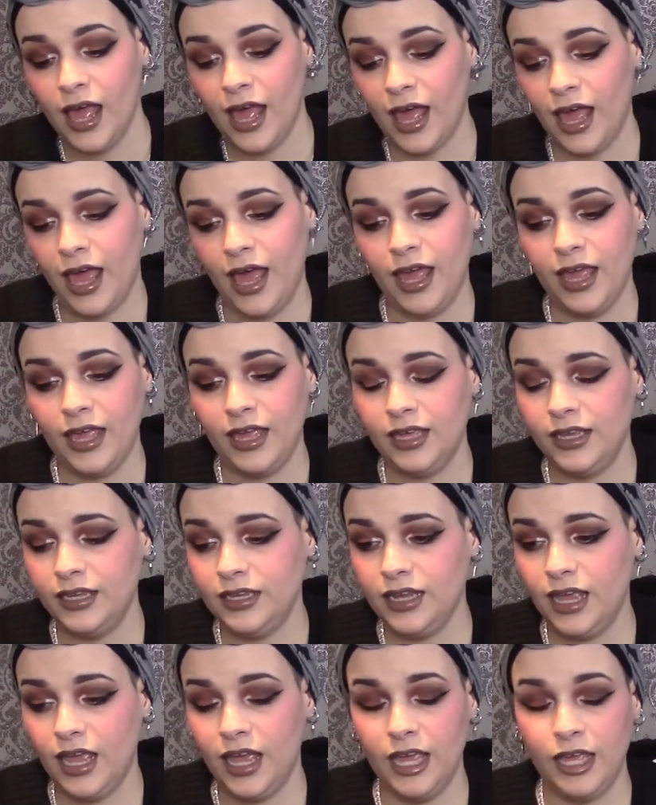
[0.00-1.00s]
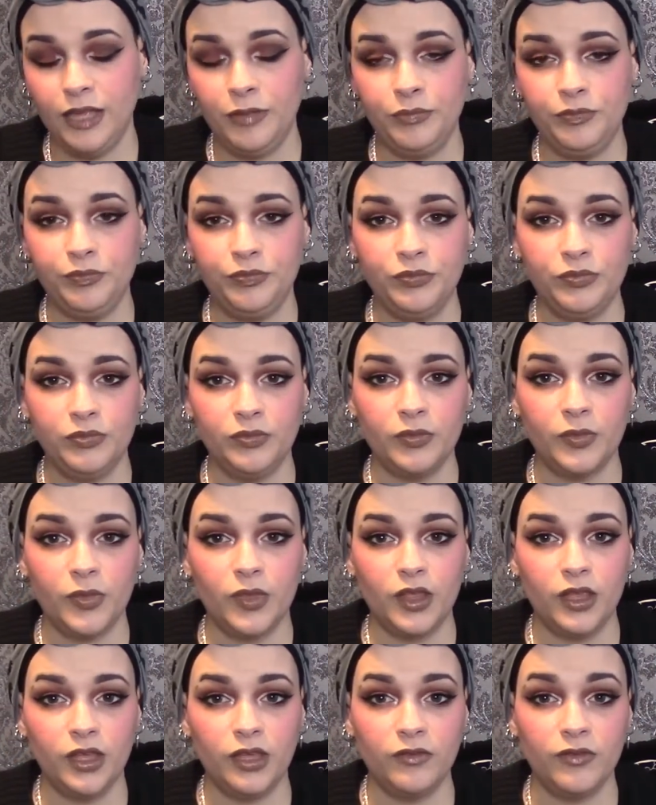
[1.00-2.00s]
And
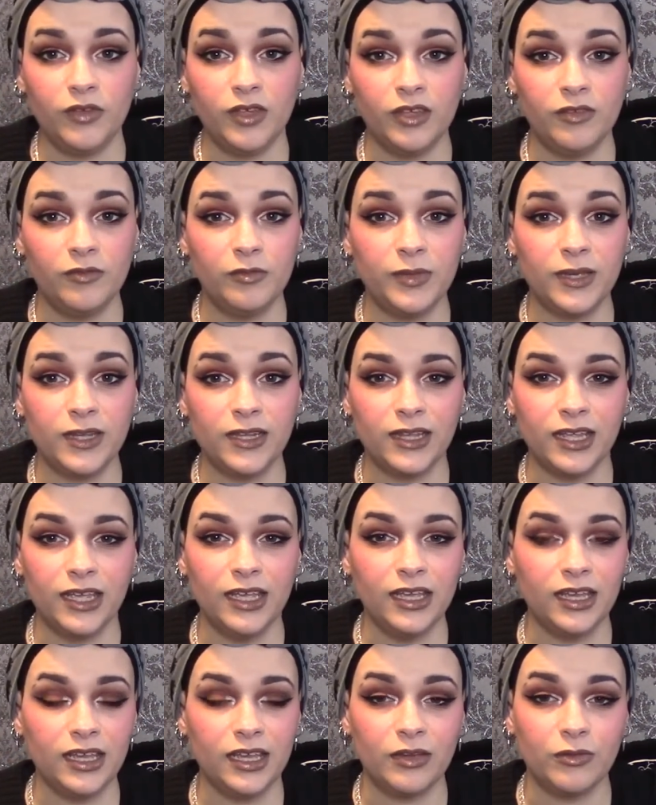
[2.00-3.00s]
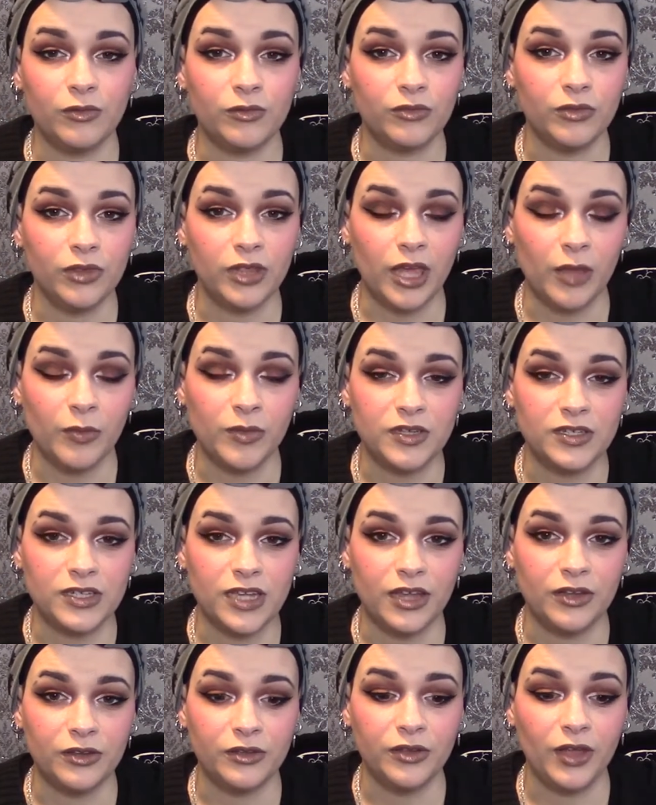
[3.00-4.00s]
if you give me a like, it will really help the
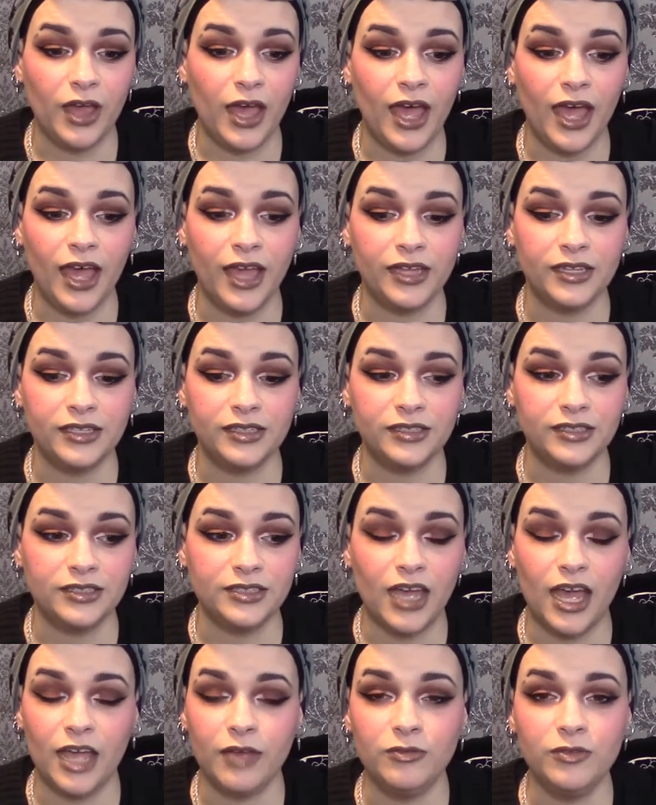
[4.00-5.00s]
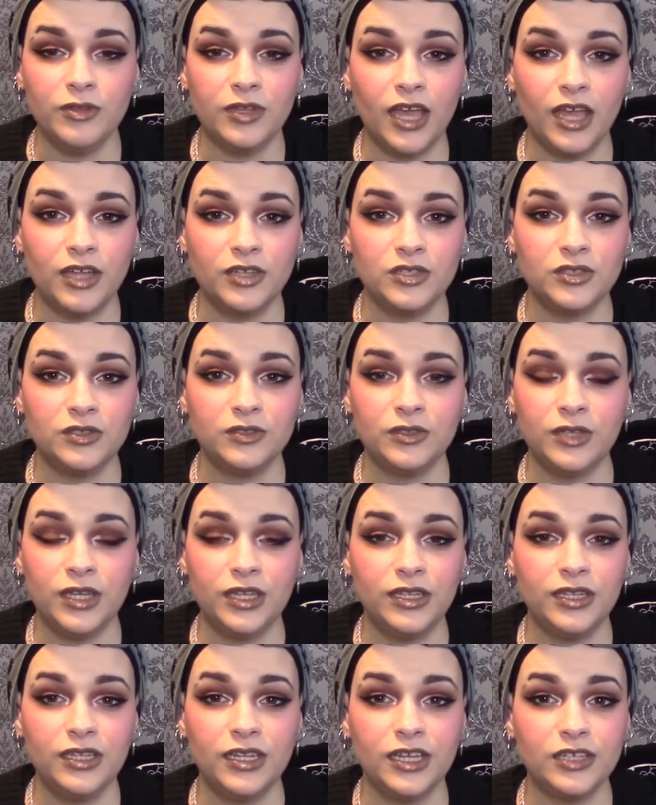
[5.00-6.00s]
channel, and I will catch you in
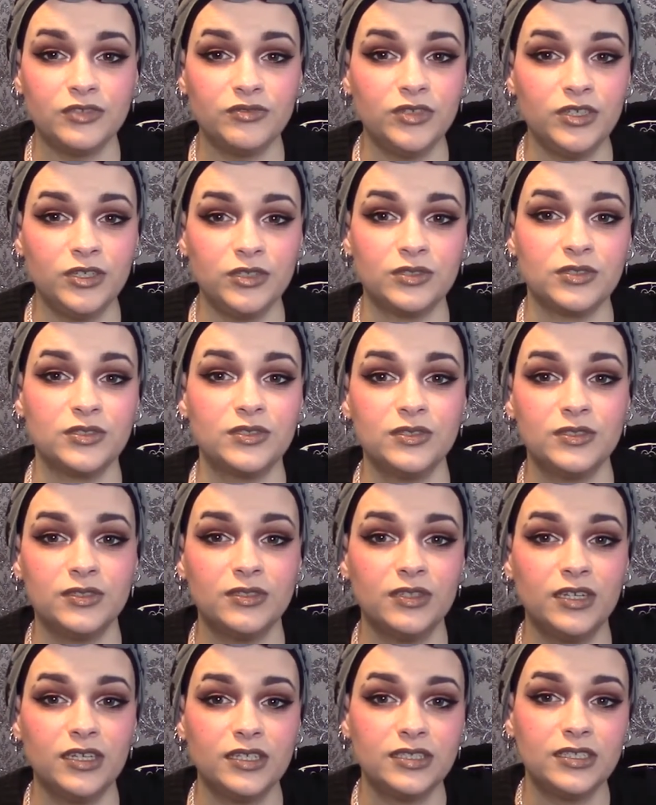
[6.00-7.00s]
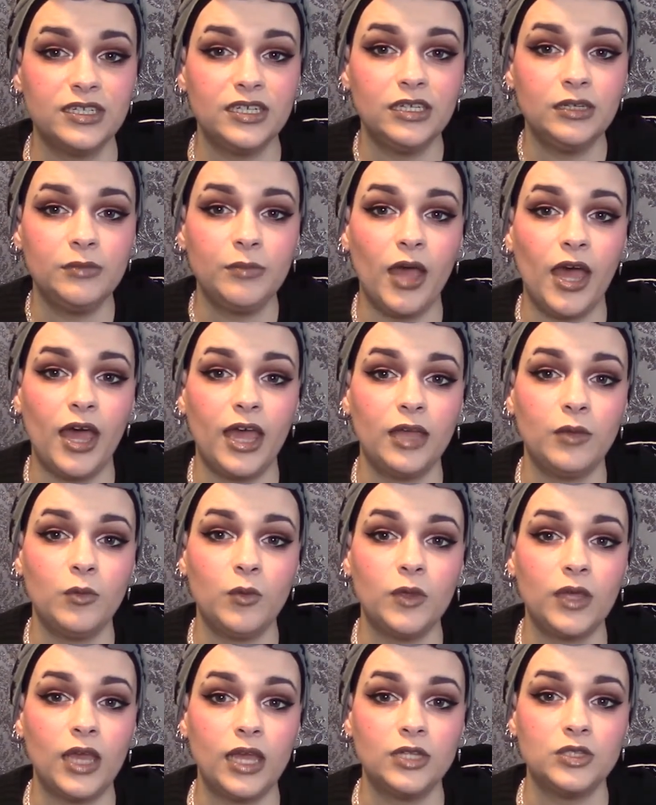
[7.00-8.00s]
the next video. So till next time, I will
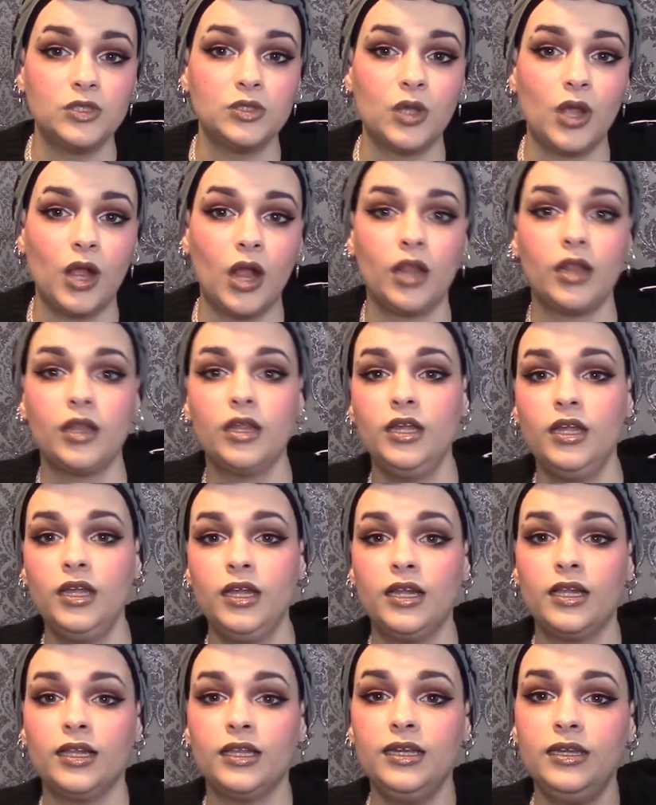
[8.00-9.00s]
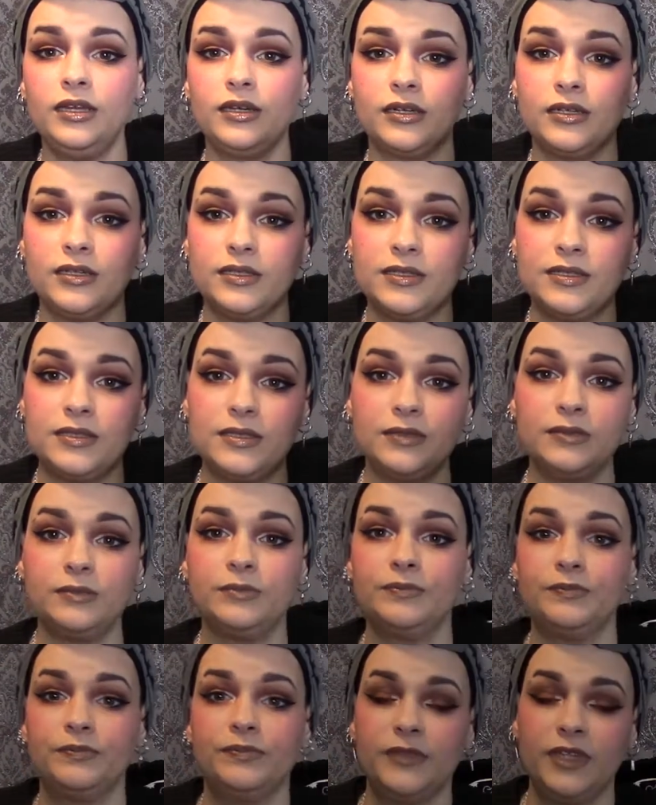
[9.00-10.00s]
catch you all later. So
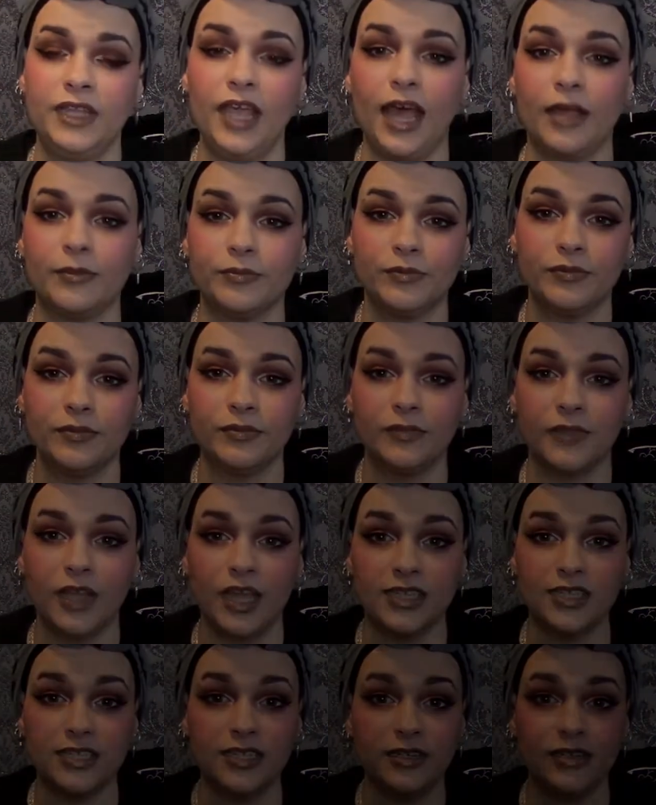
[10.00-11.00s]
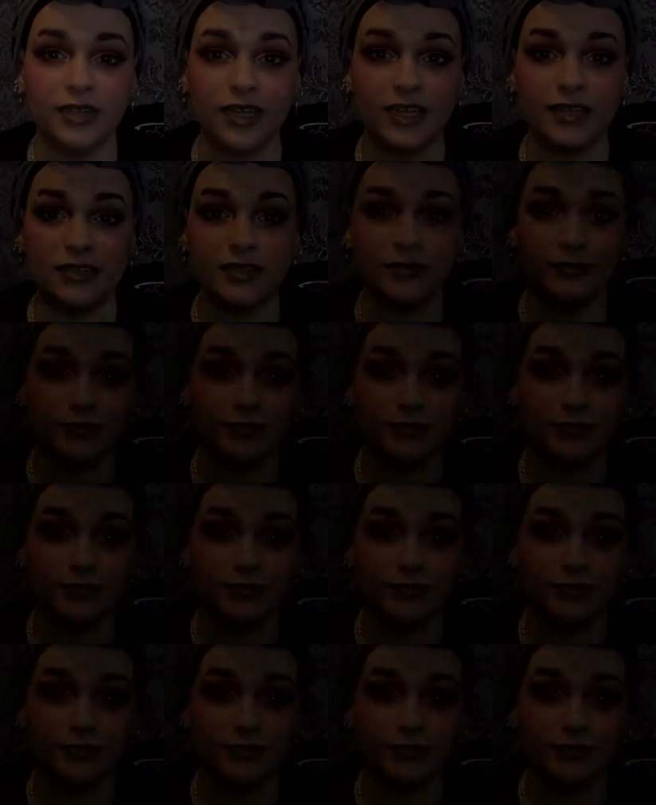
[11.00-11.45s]
yeah, catch you later guys.